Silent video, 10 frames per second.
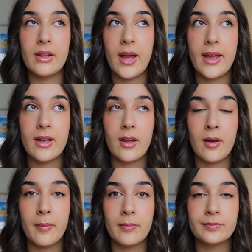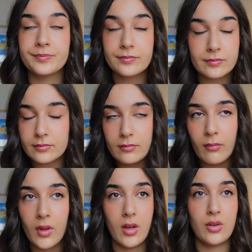like
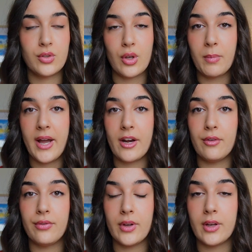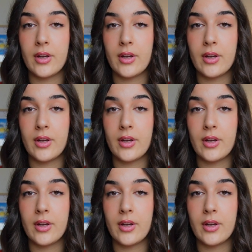some kind of